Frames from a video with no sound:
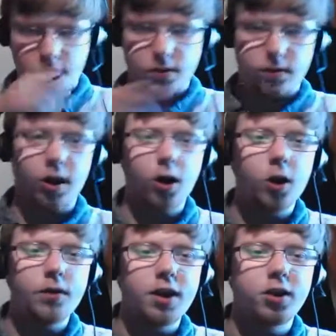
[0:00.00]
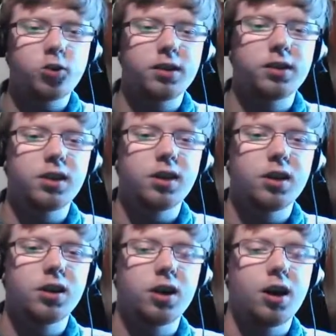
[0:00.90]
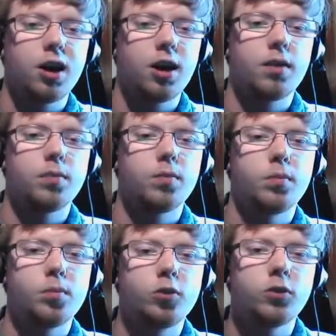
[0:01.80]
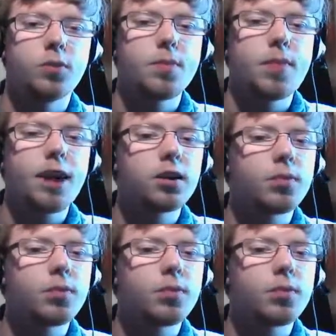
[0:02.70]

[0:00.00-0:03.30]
a lot of interesting moves being made, and my